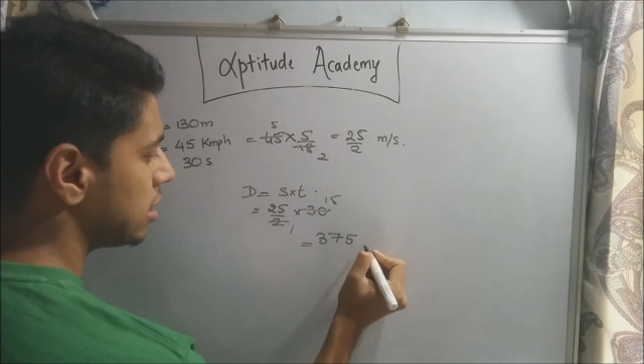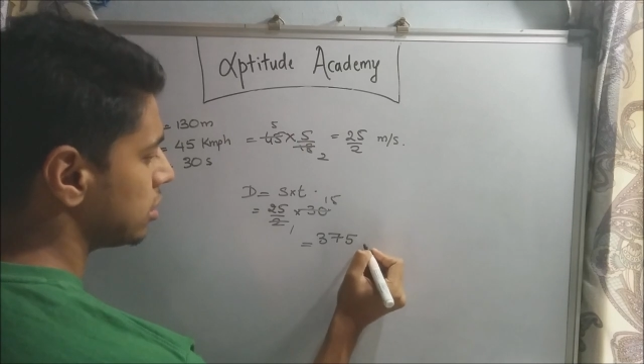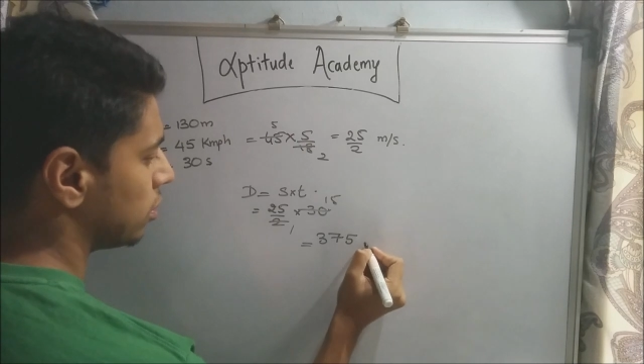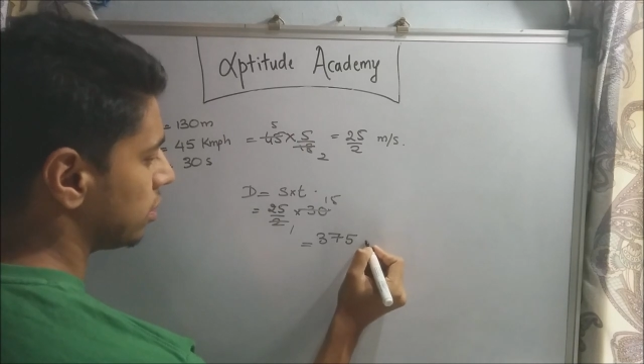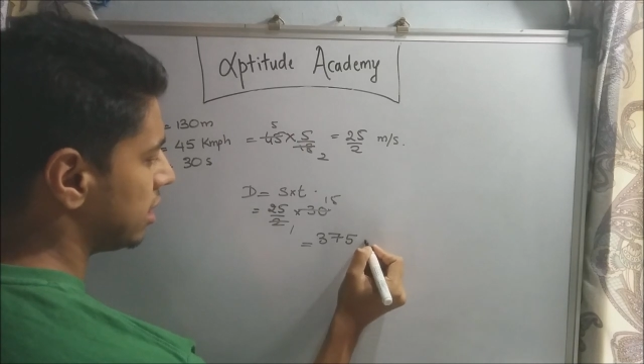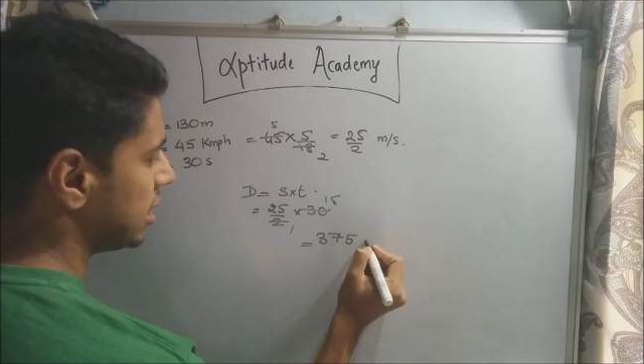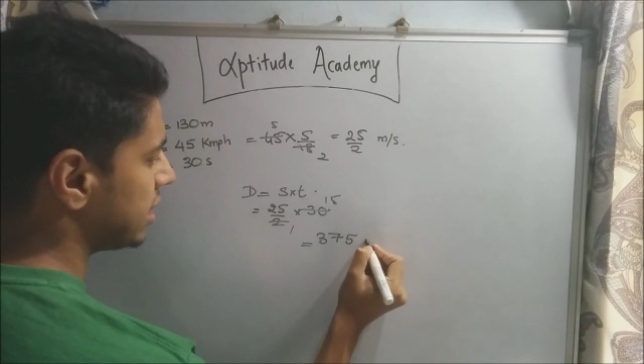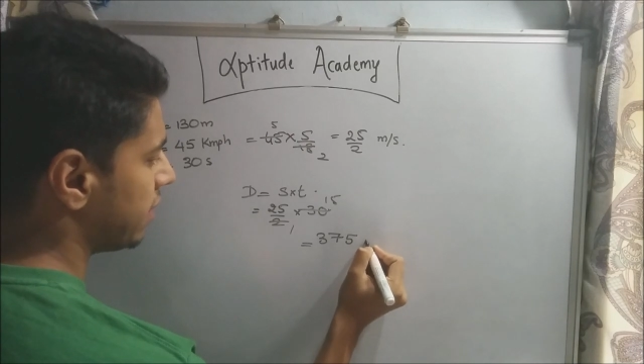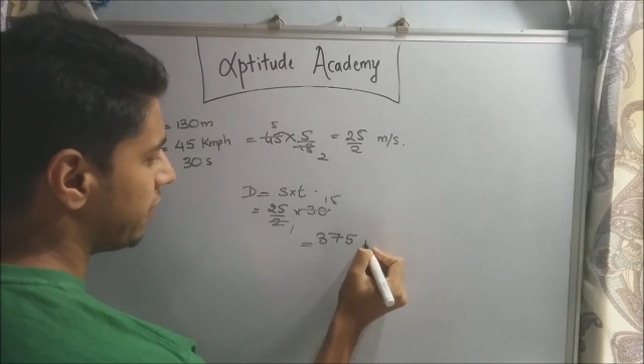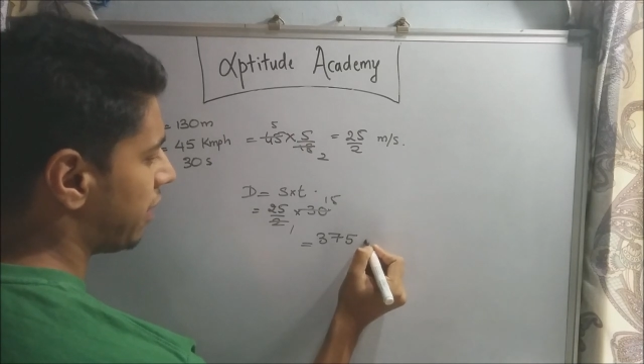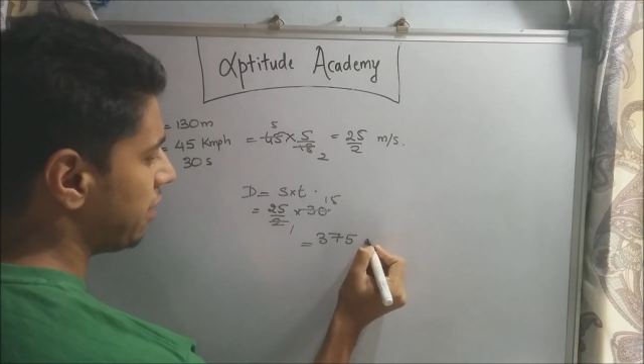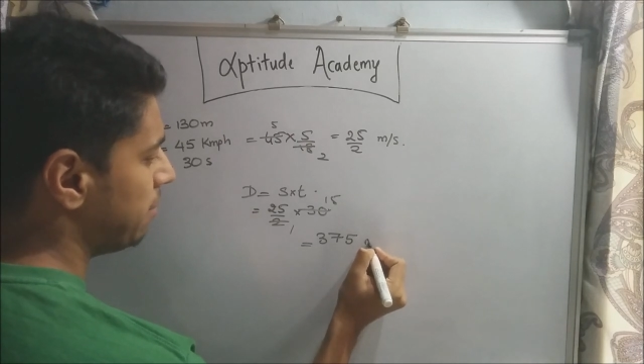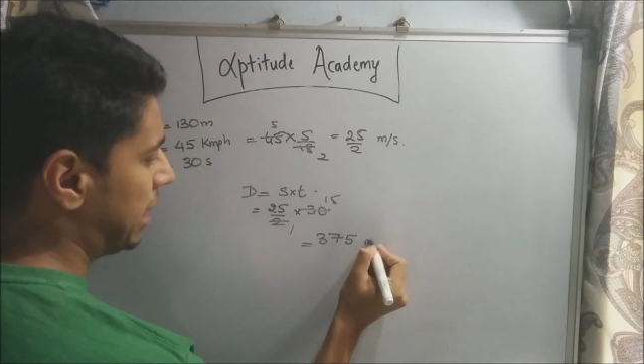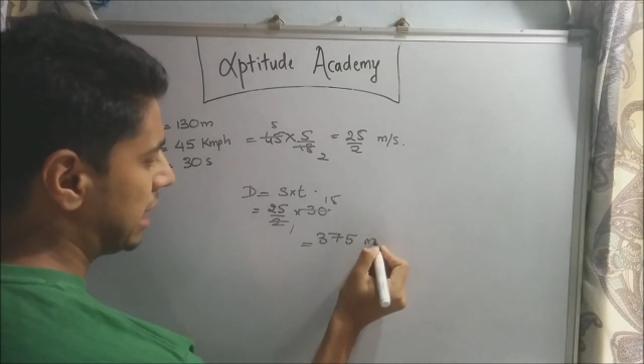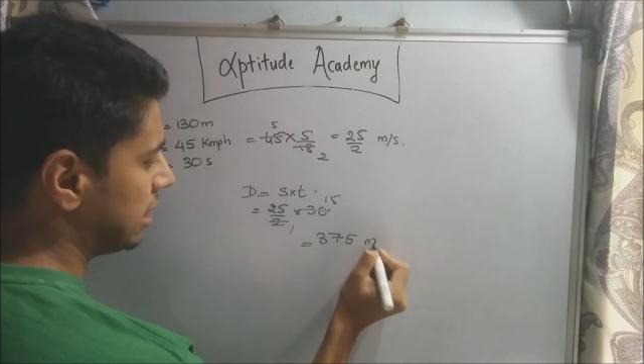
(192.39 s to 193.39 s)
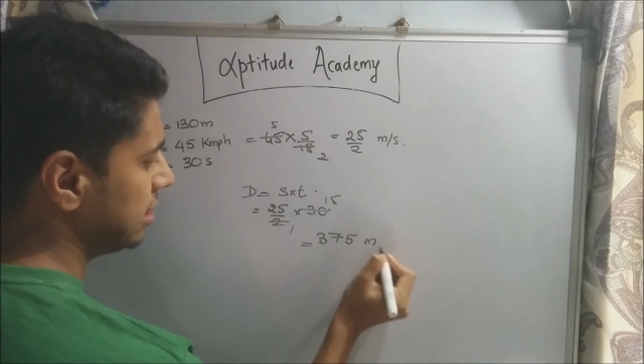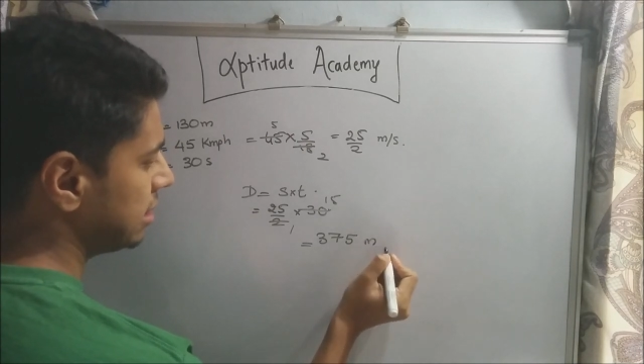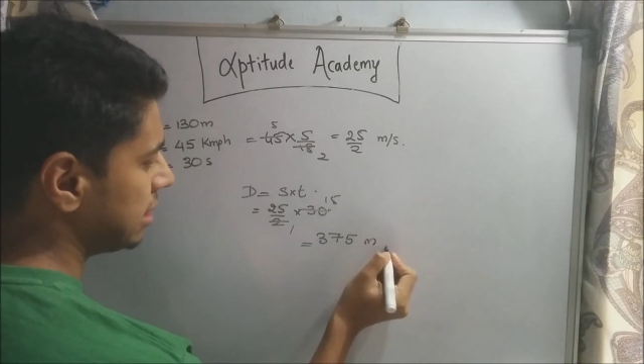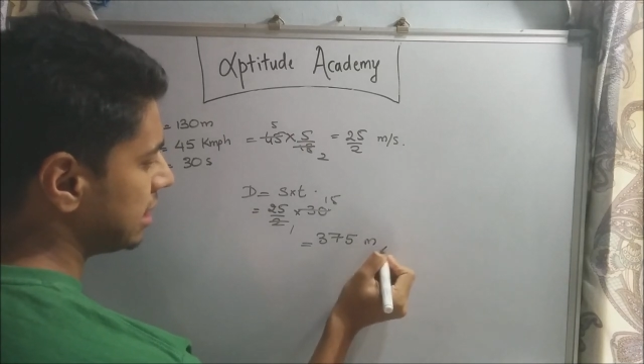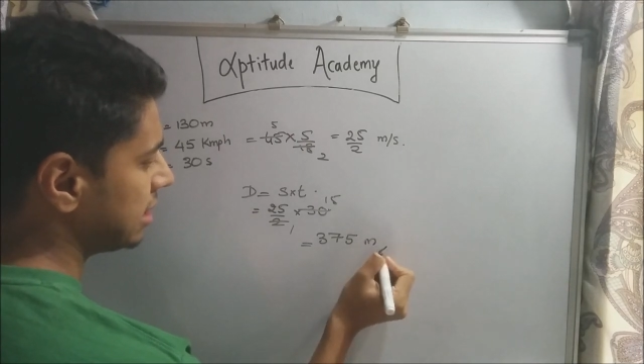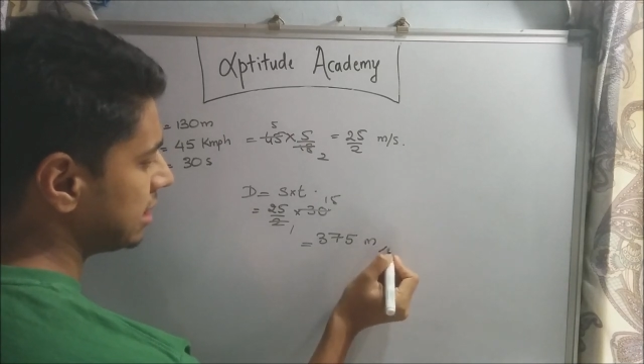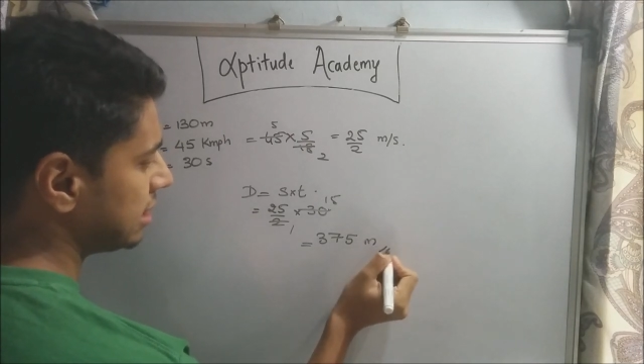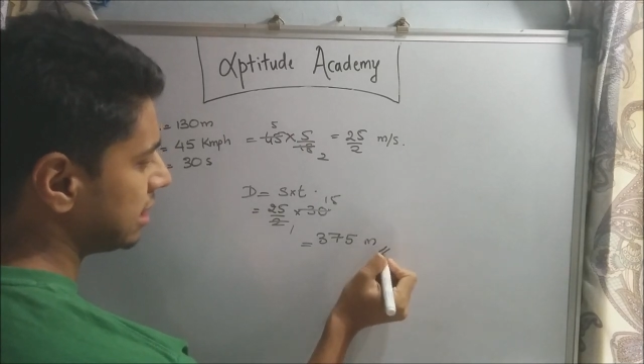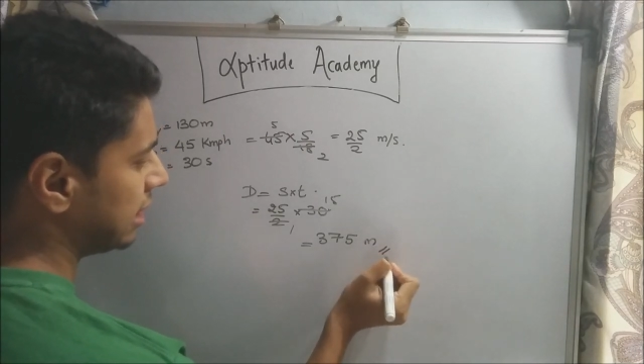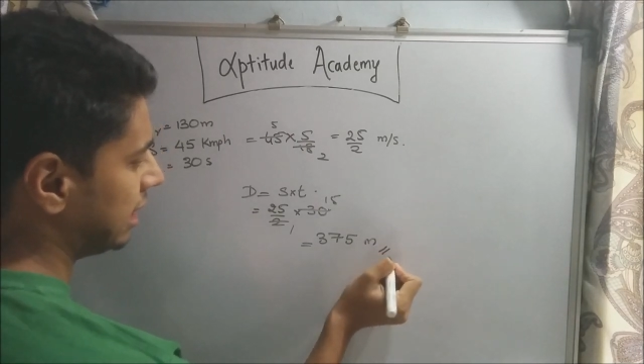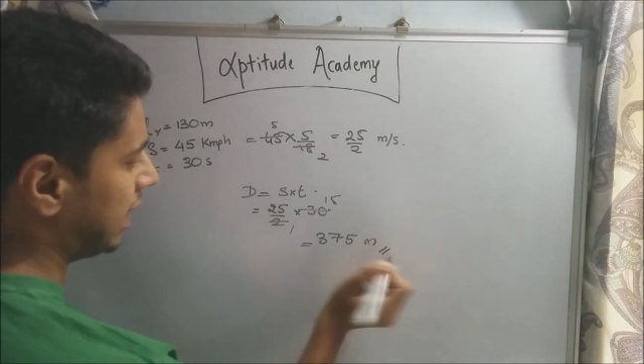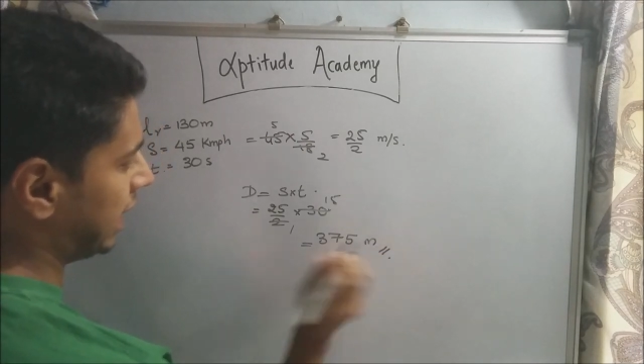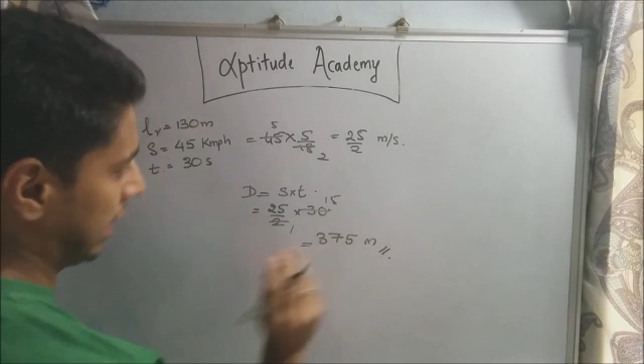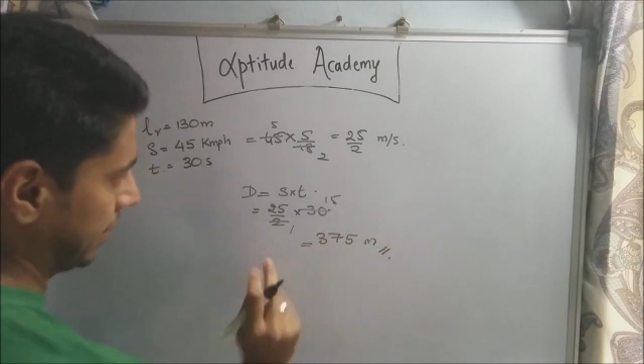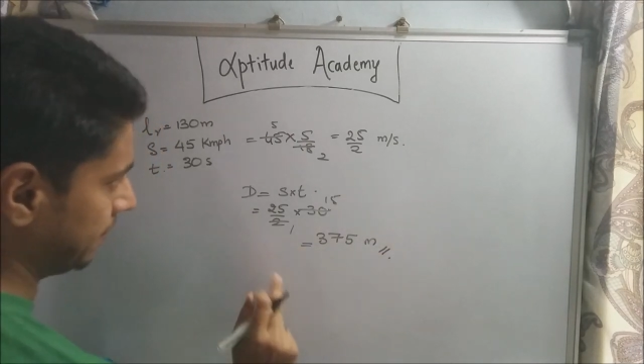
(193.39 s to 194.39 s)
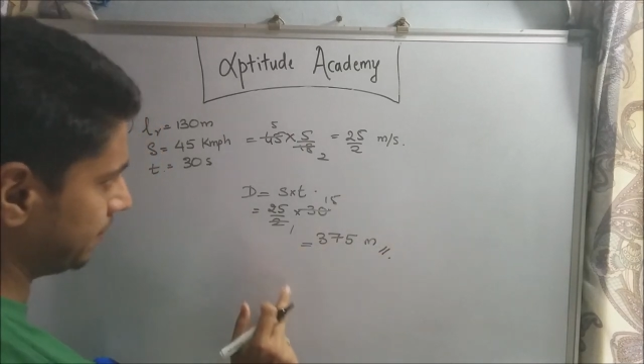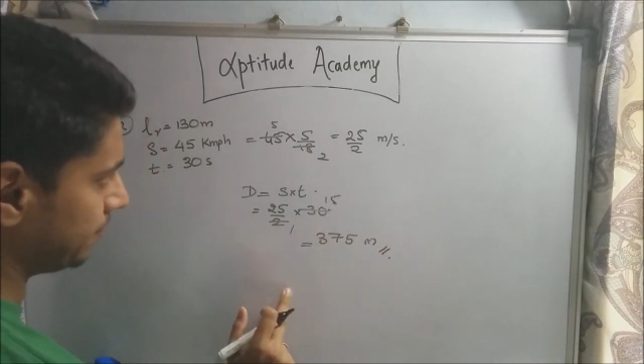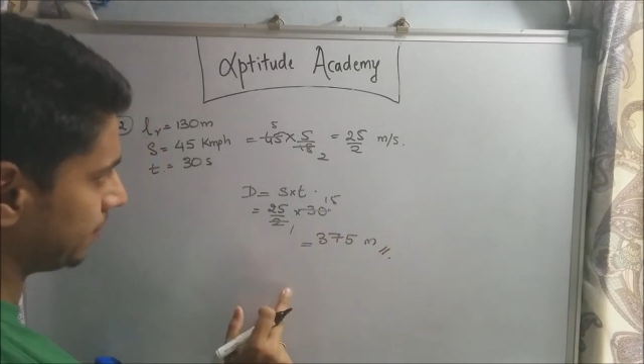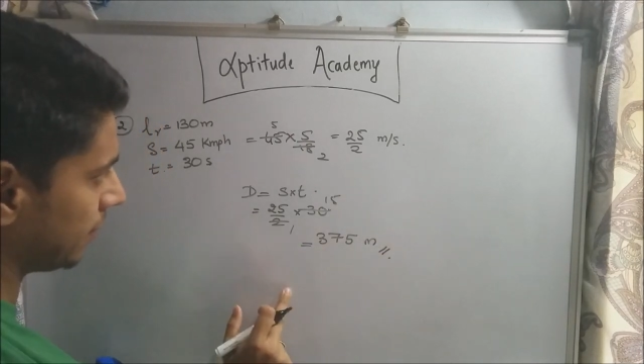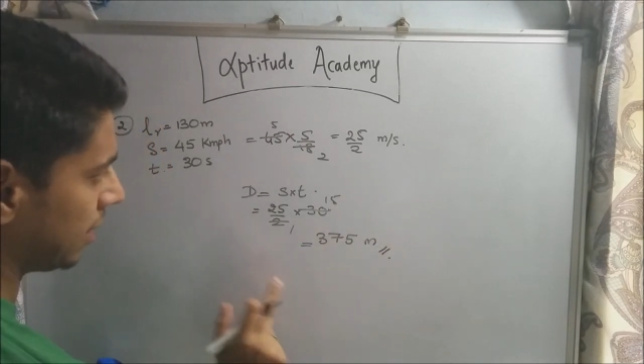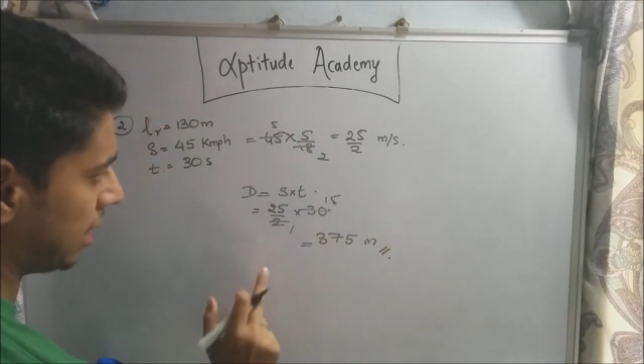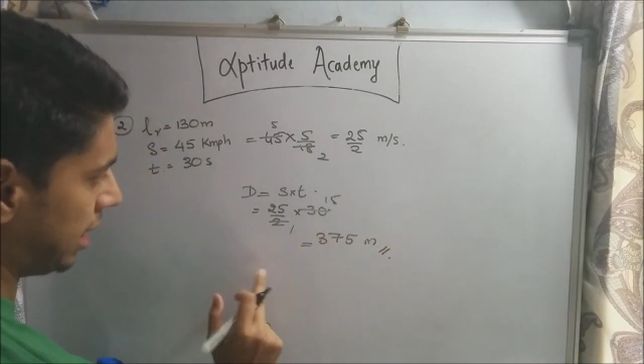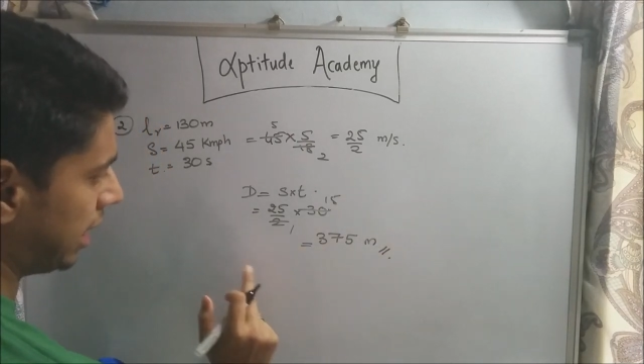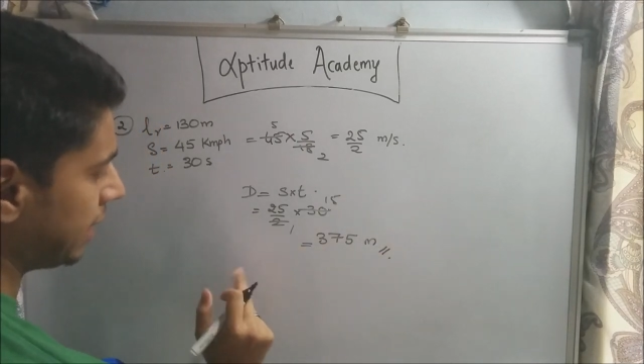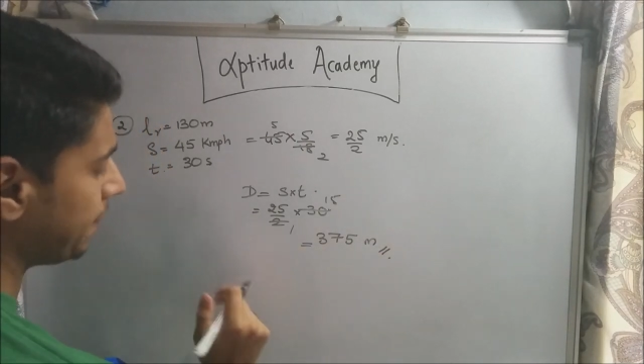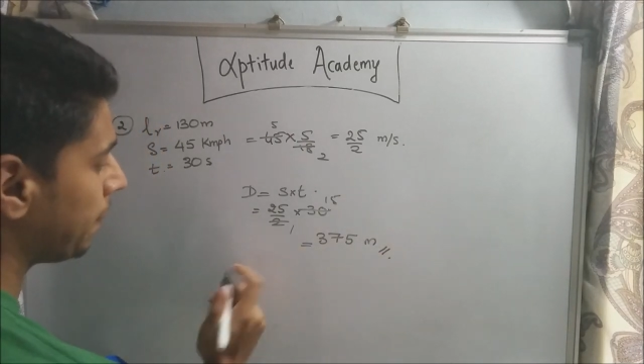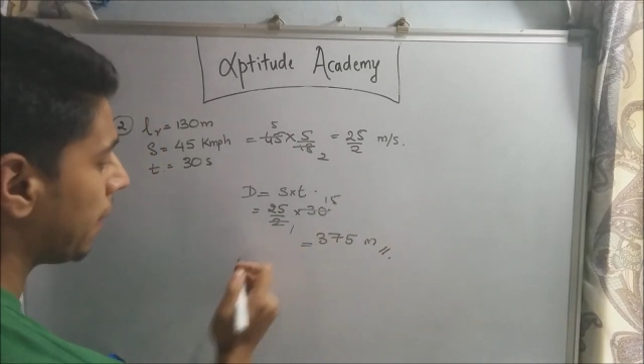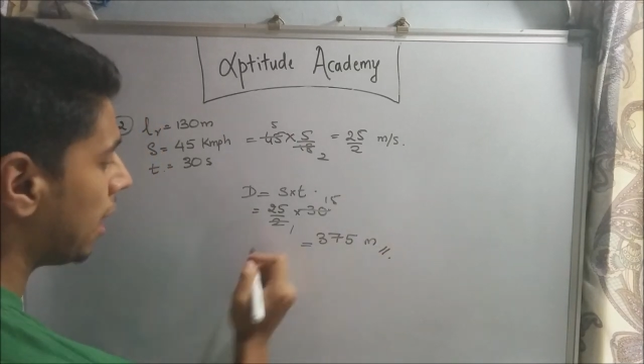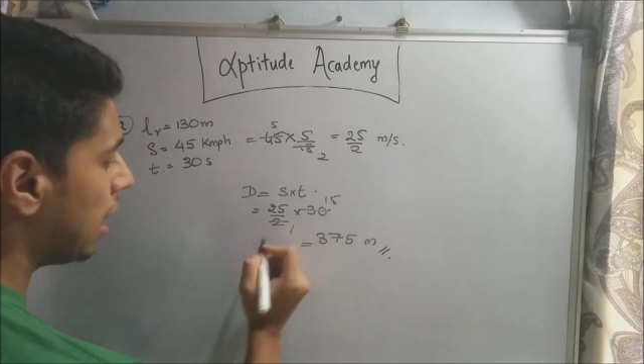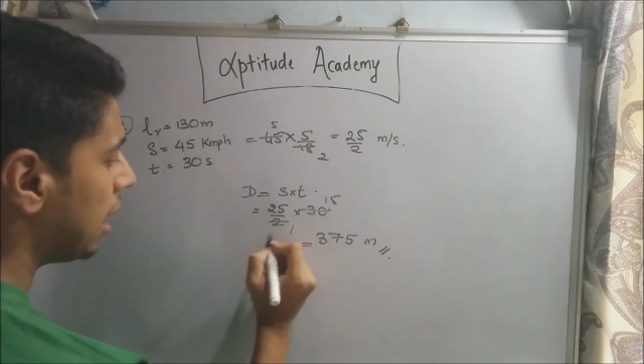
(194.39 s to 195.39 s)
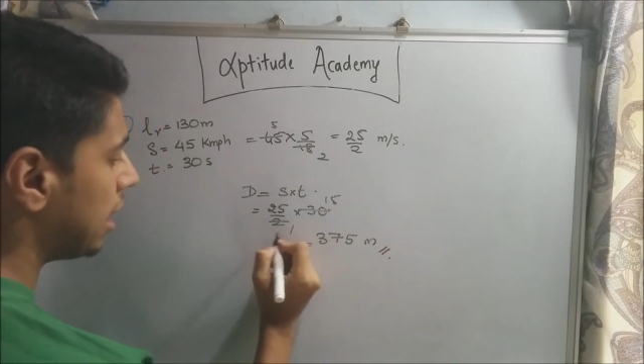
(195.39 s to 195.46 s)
So 375 meters is D, correct?